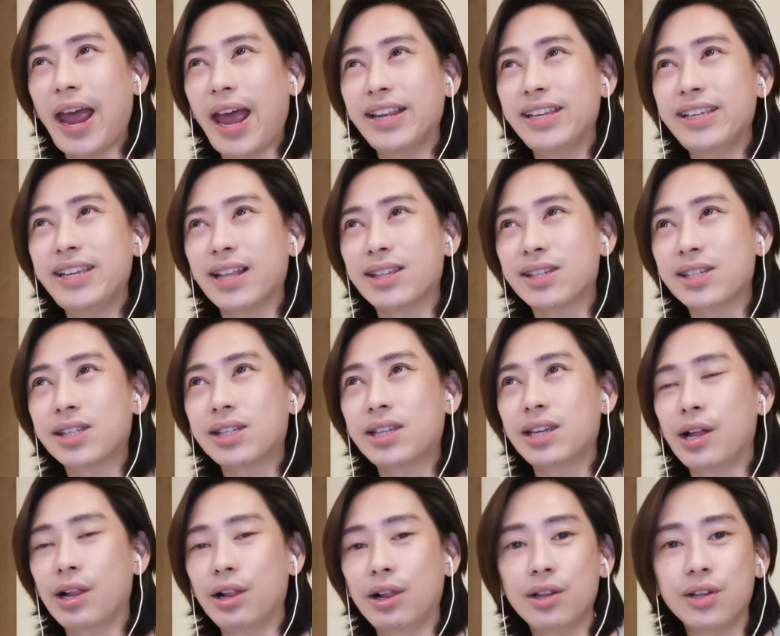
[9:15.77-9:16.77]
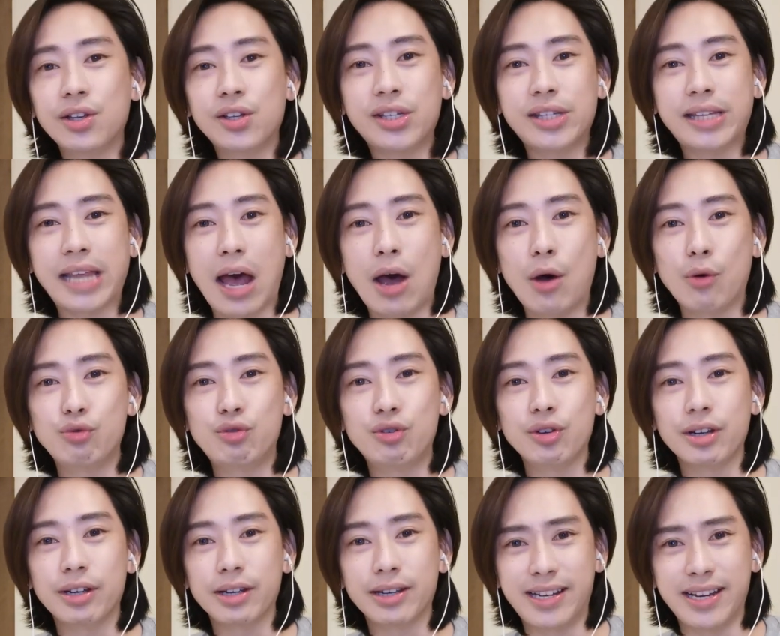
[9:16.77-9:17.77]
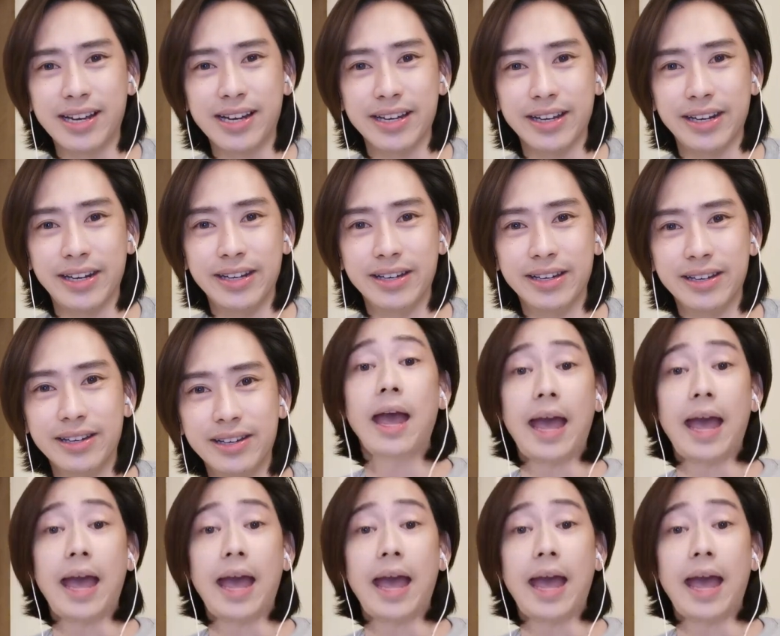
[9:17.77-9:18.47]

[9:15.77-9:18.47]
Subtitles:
and yet still sound good.